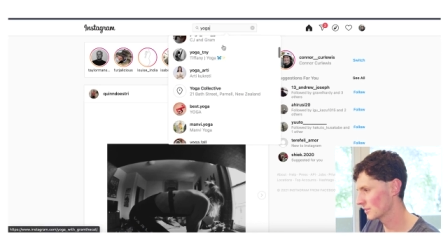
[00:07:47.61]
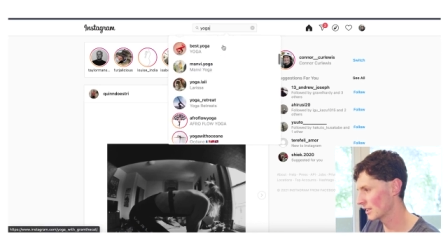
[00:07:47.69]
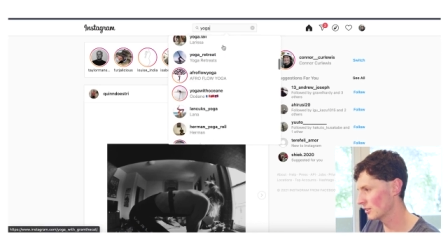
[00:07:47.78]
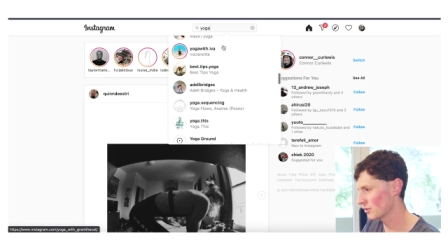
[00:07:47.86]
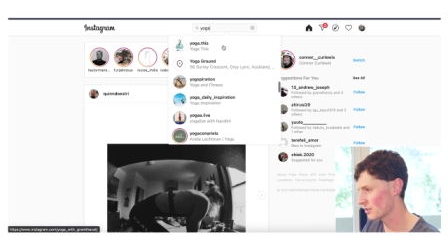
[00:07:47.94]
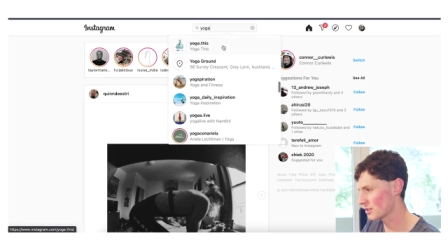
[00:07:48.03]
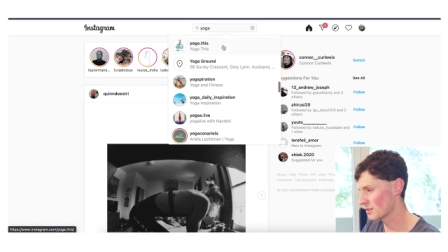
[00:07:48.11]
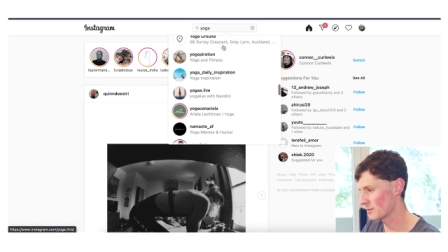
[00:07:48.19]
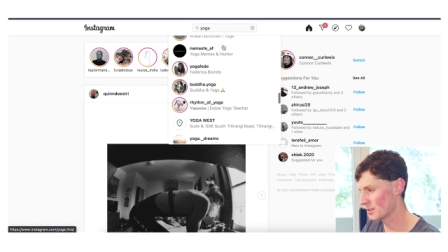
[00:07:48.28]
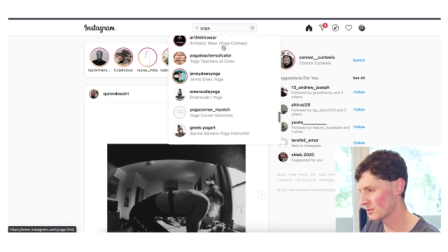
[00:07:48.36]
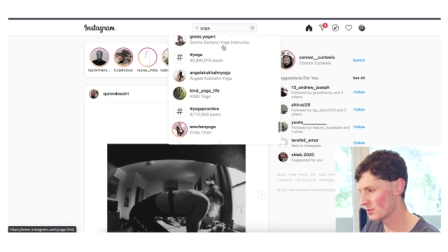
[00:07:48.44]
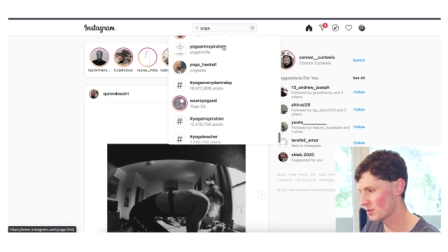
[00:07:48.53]
And look, there's
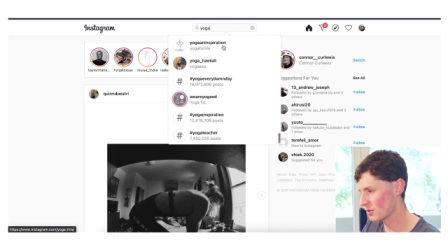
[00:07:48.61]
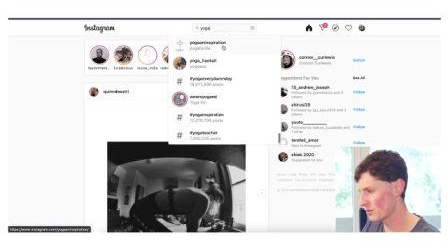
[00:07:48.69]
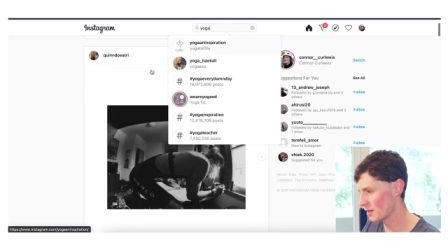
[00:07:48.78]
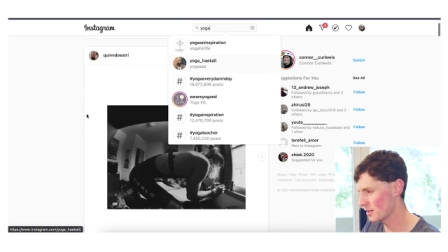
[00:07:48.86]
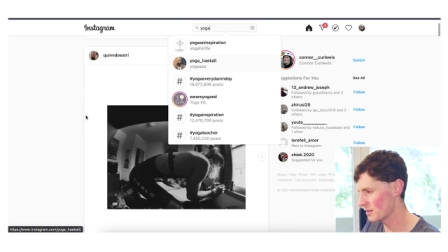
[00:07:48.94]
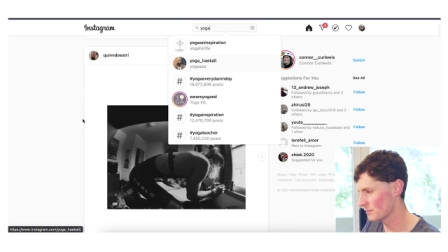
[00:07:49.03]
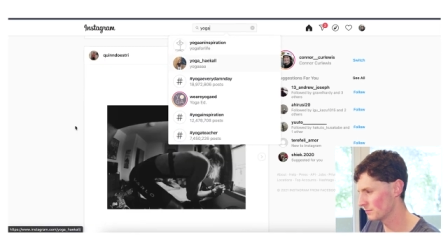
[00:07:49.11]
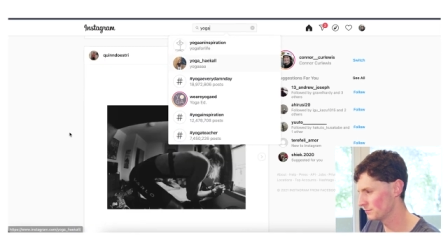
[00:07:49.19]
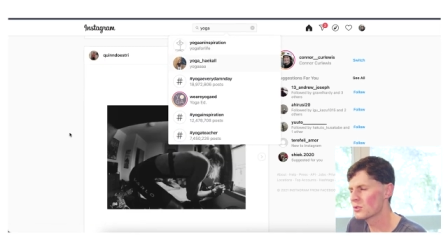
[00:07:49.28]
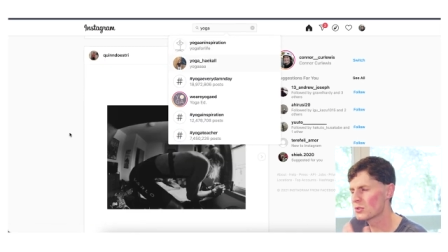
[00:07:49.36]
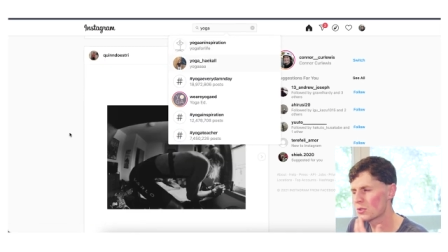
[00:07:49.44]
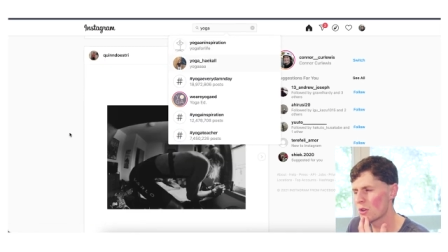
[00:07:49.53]
somebody doing yoga right here.
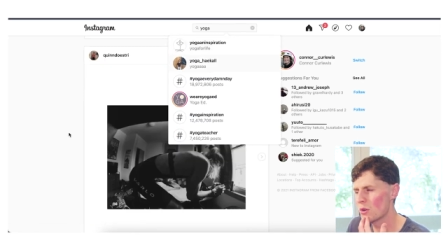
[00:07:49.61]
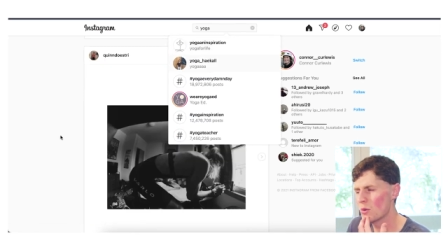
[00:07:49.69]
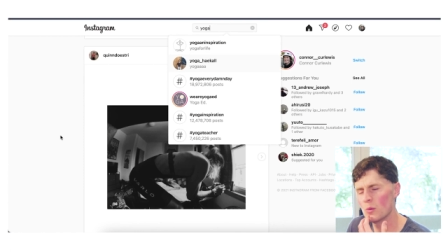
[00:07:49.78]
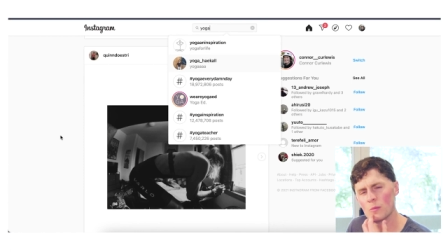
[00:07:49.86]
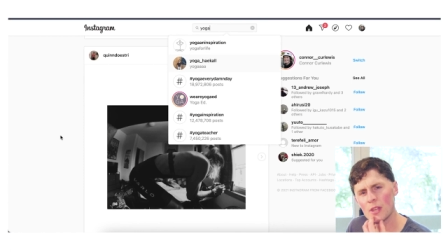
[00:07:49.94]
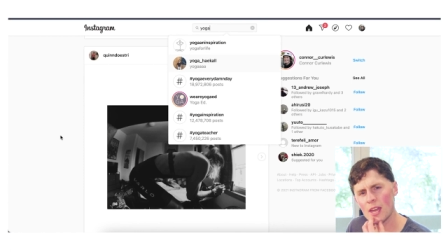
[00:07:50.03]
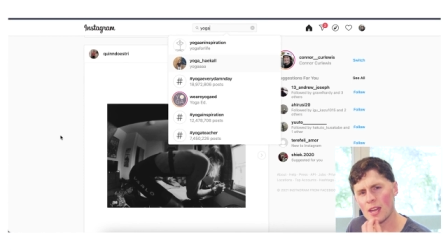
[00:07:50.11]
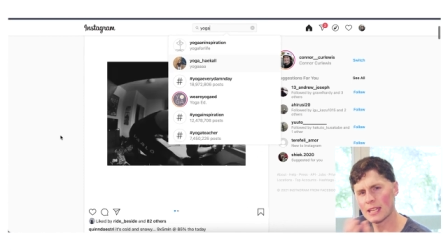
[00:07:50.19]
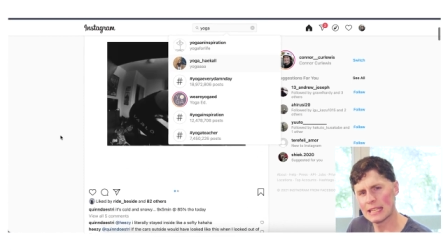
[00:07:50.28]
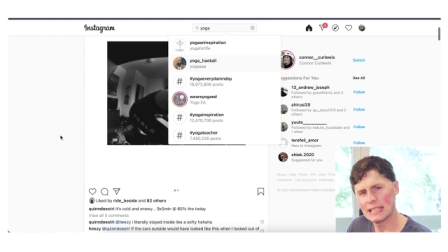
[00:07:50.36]
So yeah,